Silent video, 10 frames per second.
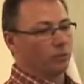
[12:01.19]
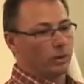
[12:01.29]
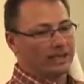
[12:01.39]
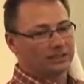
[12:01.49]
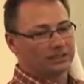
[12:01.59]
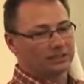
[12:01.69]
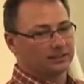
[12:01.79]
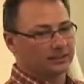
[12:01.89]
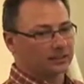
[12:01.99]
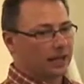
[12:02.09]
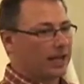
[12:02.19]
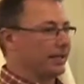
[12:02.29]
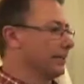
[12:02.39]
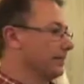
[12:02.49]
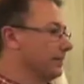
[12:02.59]
waste, it's high
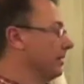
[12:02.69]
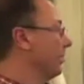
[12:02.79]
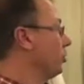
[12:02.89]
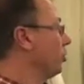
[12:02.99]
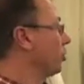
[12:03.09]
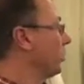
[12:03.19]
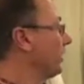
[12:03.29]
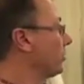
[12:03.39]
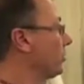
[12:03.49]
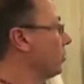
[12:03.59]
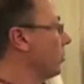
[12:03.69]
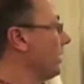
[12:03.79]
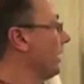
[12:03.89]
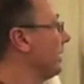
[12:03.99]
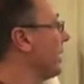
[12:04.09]
in nutrients,
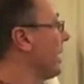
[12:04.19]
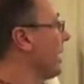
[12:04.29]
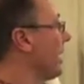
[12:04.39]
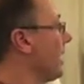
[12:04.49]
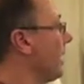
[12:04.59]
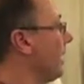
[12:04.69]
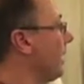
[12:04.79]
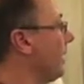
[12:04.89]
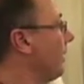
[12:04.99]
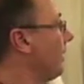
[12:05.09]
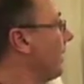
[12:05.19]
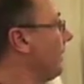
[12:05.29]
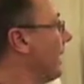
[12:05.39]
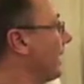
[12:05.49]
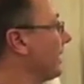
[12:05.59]
urea,
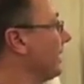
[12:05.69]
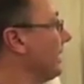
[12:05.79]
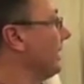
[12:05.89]
and that can